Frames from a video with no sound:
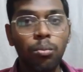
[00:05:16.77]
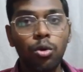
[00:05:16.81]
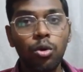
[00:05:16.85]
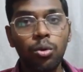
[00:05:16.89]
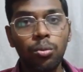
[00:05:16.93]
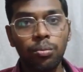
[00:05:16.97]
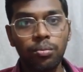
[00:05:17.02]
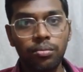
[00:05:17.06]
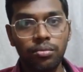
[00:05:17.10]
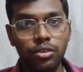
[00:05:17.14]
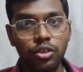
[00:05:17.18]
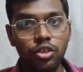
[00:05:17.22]

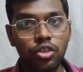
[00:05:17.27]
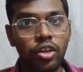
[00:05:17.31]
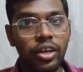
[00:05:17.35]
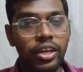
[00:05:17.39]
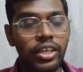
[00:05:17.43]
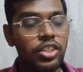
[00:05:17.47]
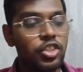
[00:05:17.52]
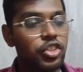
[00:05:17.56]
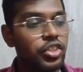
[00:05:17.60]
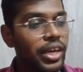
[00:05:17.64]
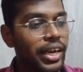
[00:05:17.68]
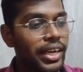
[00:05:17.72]
boom your
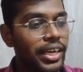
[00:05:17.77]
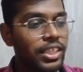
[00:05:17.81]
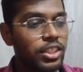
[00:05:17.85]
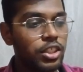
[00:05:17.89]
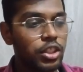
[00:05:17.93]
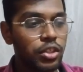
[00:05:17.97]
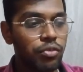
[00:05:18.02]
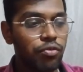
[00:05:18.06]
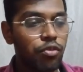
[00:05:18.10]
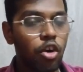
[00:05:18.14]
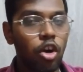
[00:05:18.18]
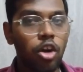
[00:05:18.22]
nginx
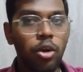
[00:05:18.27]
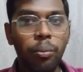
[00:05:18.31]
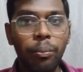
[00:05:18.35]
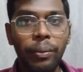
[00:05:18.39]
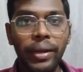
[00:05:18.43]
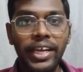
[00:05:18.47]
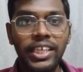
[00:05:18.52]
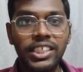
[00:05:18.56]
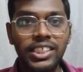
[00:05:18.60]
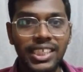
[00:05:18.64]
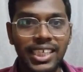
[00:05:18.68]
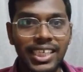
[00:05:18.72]
default
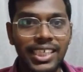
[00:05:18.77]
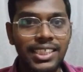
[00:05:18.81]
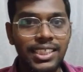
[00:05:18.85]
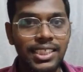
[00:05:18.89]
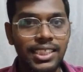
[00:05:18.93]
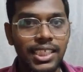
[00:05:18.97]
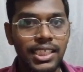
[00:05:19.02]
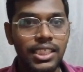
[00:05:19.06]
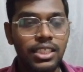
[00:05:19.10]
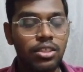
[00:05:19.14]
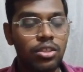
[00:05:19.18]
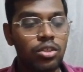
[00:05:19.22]
page is
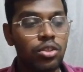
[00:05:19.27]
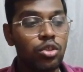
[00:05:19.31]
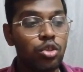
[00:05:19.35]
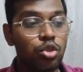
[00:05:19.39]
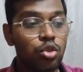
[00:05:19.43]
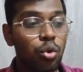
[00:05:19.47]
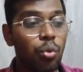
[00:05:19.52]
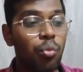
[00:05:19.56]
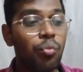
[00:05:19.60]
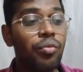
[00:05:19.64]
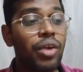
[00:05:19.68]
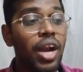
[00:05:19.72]
this
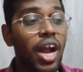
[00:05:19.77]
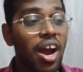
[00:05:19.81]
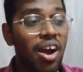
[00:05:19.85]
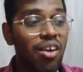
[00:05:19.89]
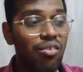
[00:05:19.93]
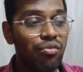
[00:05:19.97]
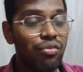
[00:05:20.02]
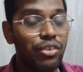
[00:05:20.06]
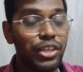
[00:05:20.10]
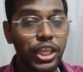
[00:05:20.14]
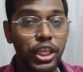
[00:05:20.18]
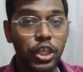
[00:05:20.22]
so now
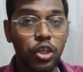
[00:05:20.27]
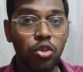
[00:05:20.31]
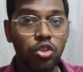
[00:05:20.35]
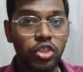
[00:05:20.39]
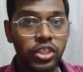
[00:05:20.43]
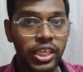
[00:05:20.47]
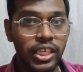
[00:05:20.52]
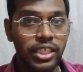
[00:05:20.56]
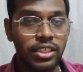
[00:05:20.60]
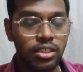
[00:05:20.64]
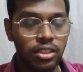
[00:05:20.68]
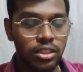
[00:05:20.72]
we need to
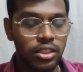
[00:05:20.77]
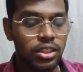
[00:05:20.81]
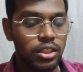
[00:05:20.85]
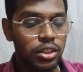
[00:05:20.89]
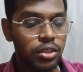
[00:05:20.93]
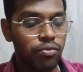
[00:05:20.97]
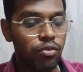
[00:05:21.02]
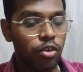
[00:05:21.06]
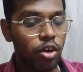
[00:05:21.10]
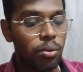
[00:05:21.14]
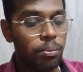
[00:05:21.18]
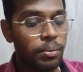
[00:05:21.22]
change this
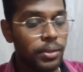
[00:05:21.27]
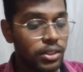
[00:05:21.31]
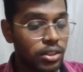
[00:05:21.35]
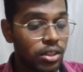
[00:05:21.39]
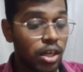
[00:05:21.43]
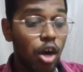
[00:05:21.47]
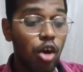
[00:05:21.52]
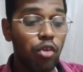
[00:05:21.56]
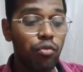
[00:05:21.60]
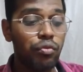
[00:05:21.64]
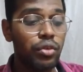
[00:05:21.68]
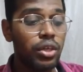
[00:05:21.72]
default page
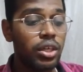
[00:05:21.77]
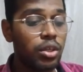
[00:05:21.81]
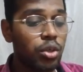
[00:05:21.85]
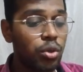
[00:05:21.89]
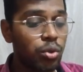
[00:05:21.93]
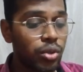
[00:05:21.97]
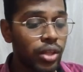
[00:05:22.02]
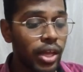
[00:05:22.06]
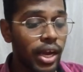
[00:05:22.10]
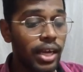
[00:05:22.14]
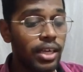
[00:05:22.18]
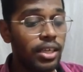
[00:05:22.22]
how we'll
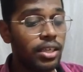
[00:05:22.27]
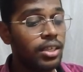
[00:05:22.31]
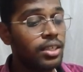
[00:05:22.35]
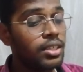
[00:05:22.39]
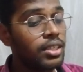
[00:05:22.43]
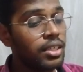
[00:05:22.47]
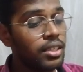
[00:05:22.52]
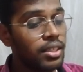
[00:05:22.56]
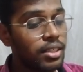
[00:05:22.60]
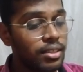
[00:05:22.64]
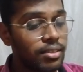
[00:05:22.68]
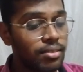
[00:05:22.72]
do that
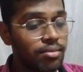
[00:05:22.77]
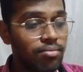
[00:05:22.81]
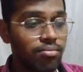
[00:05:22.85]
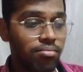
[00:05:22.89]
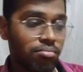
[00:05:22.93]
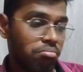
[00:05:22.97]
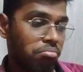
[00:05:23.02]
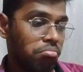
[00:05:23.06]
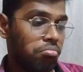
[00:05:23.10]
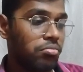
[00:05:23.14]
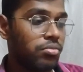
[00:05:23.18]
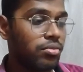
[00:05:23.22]

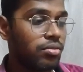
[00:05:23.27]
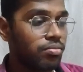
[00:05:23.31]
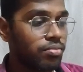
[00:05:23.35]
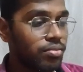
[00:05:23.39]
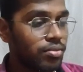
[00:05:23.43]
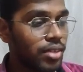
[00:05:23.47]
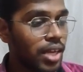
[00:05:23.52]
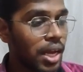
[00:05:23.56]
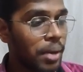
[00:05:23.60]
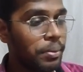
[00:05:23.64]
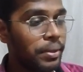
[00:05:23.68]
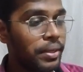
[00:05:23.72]

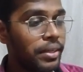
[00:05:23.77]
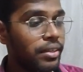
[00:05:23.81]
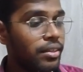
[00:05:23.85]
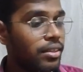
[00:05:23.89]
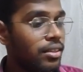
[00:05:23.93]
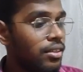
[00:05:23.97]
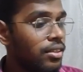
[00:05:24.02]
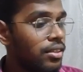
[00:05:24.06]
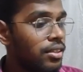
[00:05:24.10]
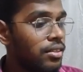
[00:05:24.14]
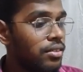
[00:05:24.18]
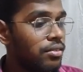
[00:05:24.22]
i mean
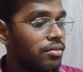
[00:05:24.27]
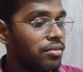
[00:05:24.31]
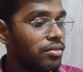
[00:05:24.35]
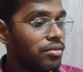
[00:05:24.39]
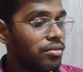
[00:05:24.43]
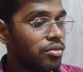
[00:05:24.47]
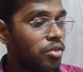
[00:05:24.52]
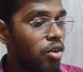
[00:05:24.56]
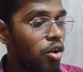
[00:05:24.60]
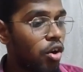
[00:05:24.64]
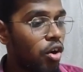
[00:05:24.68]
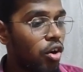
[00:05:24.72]

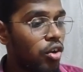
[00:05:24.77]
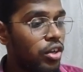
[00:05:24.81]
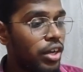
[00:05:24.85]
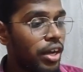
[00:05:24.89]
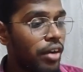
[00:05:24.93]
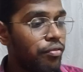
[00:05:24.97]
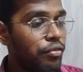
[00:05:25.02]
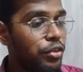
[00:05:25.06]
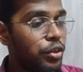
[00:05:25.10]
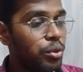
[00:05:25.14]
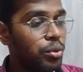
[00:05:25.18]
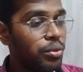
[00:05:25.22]
all you
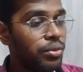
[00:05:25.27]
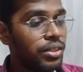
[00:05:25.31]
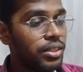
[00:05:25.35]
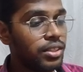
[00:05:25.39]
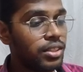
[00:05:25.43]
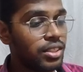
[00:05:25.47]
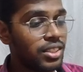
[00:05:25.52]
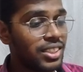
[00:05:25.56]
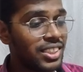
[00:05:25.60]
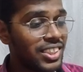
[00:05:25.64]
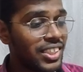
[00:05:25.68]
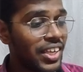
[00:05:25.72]
have to do
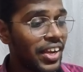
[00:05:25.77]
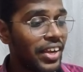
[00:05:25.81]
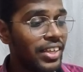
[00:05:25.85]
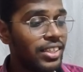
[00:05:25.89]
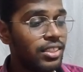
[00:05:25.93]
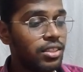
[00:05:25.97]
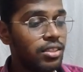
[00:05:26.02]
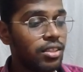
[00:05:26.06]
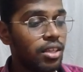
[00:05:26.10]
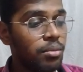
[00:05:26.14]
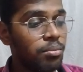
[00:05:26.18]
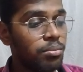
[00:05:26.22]
is
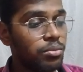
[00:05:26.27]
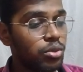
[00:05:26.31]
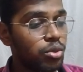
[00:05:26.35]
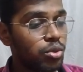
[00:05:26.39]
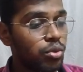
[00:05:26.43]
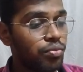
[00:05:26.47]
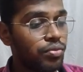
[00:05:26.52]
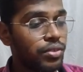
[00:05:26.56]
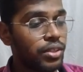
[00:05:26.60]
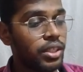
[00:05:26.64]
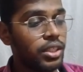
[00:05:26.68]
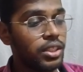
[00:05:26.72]
change them
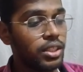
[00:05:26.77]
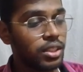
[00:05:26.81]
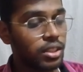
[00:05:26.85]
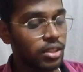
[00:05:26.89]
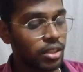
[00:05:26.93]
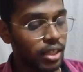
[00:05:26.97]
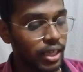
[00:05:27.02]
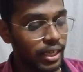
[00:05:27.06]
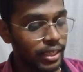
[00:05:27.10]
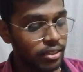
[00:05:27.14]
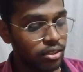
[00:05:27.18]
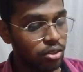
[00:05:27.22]
so first
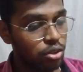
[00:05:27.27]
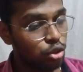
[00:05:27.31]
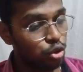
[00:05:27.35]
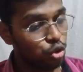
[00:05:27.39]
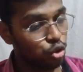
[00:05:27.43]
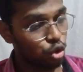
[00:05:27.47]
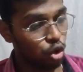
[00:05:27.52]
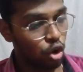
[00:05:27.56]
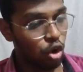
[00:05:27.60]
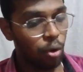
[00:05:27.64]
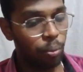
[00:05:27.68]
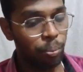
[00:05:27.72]
let's
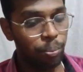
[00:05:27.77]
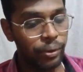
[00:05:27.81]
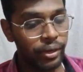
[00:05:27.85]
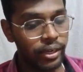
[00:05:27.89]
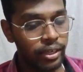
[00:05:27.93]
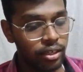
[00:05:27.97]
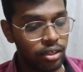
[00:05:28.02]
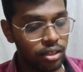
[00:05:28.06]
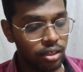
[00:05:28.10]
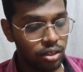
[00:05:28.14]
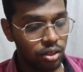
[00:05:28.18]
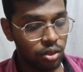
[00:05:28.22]
stop
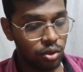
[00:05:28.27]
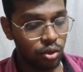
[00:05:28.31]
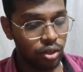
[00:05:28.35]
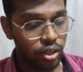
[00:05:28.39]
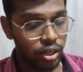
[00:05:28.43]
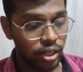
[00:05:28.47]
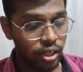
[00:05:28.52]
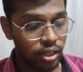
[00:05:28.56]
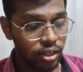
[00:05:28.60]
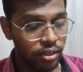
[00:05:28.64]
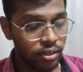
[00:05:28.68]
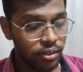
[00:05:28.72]
it
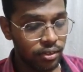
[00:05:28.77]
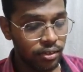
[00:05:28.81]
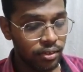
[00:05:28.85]
okay